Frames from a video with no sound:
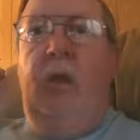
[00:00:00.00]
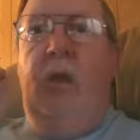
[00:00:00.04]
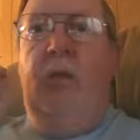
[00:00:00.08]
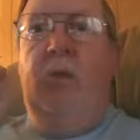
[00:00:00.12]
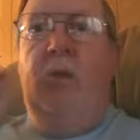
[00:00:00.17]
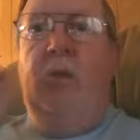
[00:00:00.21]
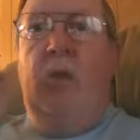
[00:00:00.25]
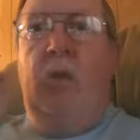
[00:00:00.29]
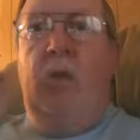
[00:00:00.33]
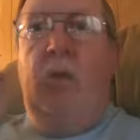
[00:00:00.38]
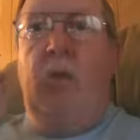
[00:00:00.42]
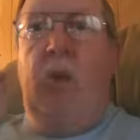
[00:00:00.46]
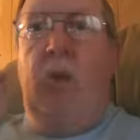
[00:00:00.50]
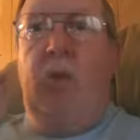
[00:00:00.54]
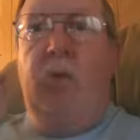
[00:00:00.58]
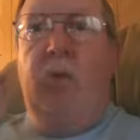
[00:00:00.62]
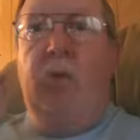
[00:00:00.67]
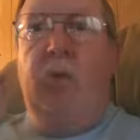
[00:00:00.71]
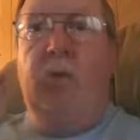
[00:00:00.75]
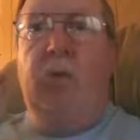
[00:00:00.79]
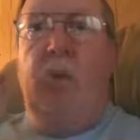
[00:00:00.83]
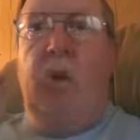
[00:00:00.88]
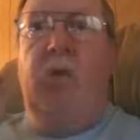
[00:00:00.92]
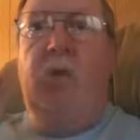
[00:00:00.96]
his uh,
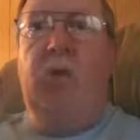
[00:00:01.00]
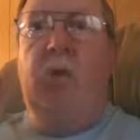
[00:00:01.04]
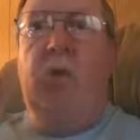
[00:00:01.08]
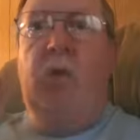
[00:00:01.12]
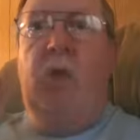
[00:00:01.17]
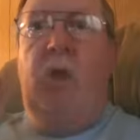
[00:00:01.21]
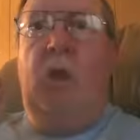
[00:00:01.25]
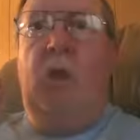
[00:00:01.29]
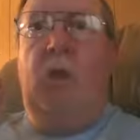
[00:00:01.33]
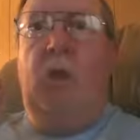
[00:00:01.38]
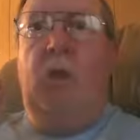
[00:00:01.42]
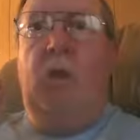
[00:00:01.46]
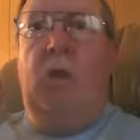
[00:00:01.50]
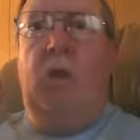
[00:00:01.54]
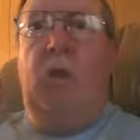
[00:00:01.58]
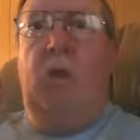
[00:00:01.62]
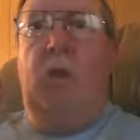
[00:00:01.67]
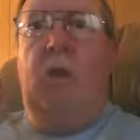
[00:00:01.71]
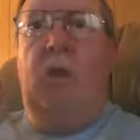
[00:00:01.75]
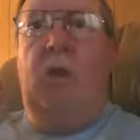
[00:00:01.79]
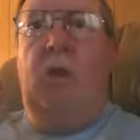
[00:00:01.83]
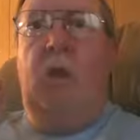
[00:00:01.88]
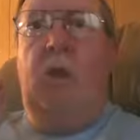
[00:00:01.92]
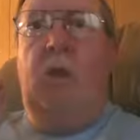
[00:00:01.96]
registration and,
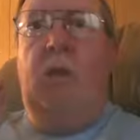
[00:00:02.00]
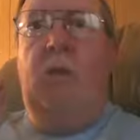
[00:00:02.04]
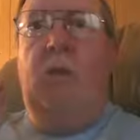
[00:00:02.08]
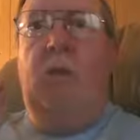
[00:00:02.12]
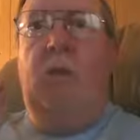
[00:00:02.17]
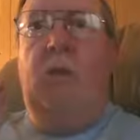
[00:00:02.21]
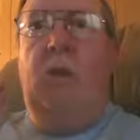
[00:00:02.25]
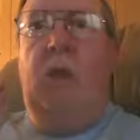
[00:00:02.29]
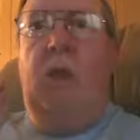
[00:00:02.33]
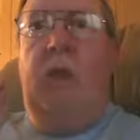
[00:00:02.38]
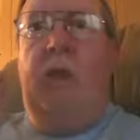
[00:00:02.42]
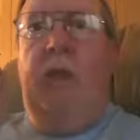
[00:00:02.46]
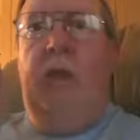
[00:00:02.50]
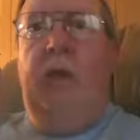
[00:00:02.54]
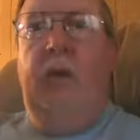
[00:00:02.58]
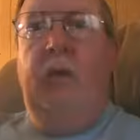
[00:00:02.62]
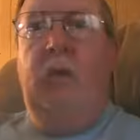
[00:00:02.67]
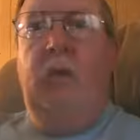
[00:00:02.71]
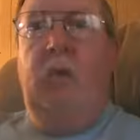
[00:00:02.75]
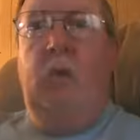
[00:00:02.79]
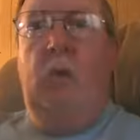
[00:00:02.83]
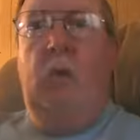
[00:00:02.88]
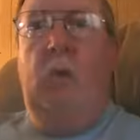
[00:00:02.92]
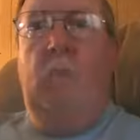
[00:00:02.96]
and, and hand
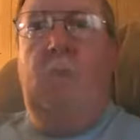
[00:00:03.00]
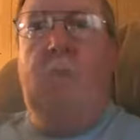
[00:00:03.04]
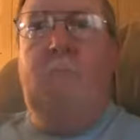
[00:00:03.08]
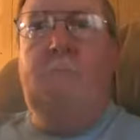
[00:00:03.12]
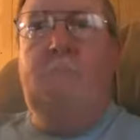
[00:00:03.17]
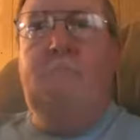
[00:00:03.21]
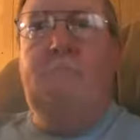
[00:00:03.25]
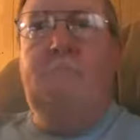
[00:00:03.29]
it to him.